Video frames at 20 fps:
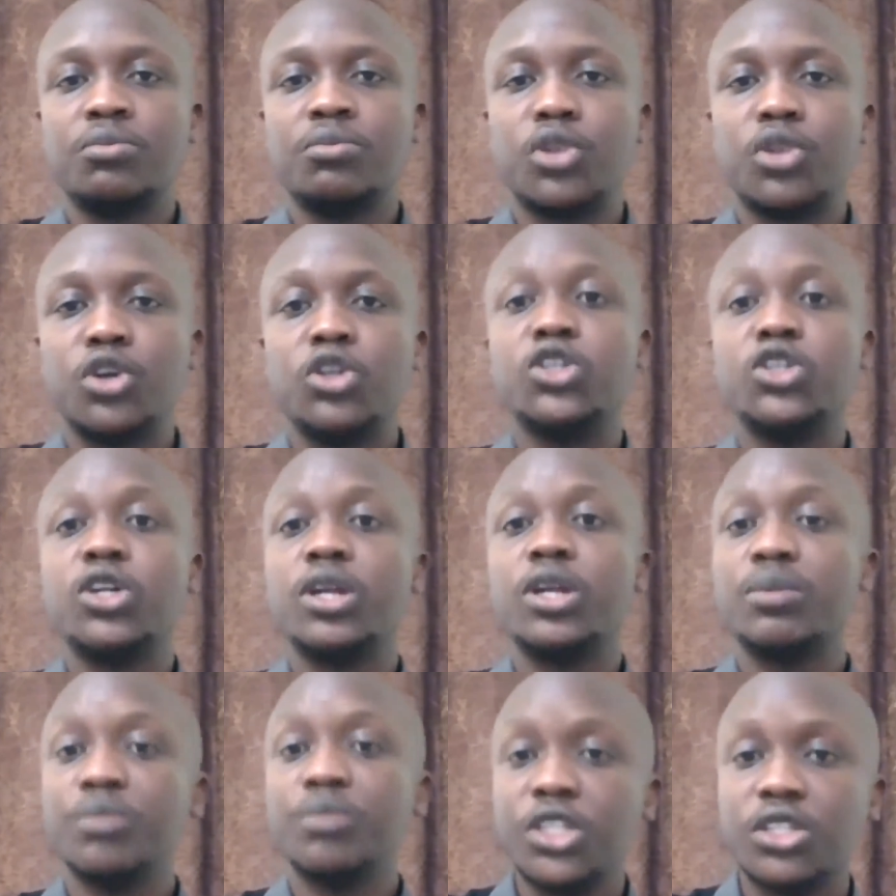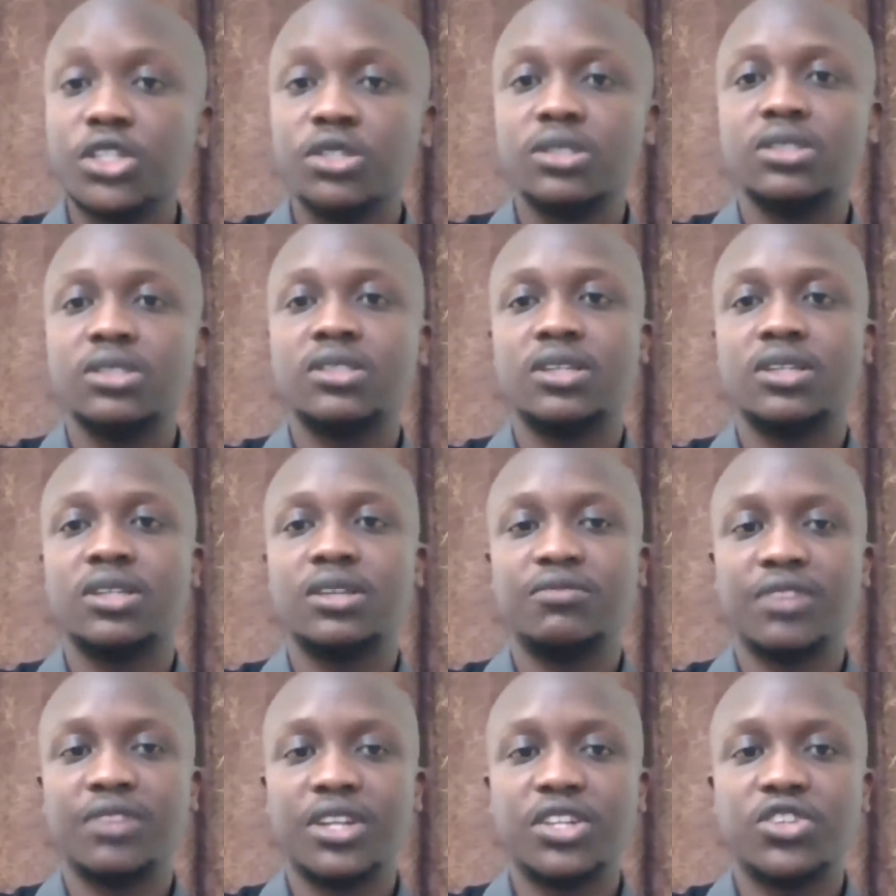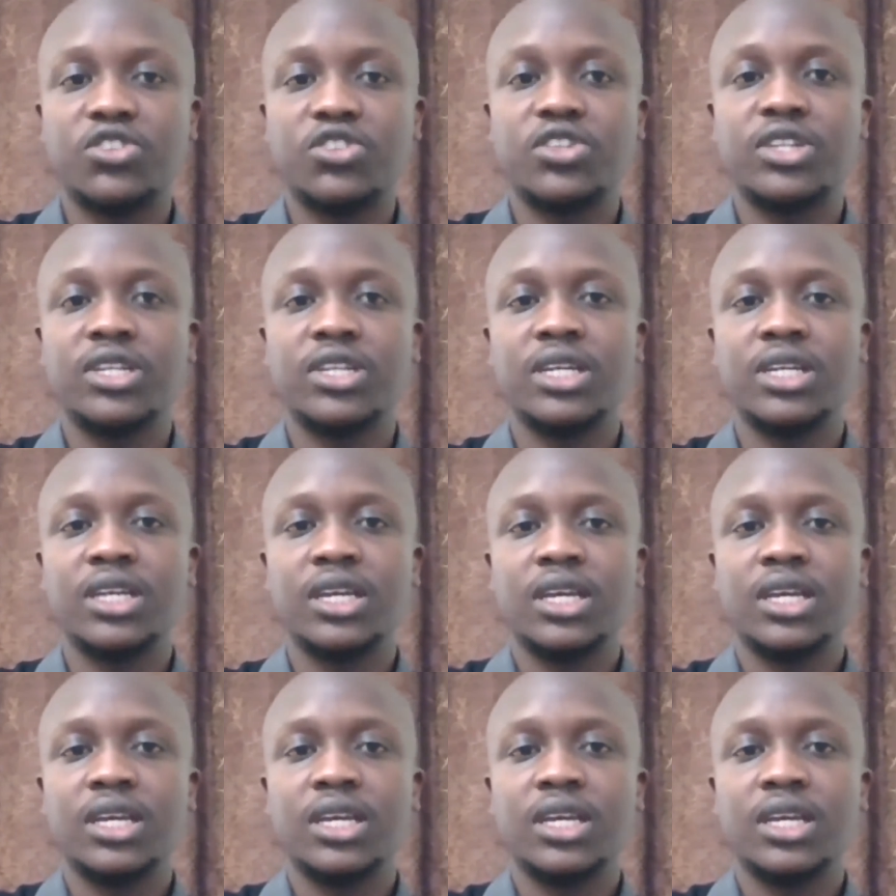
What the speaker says: pollution emissions inventory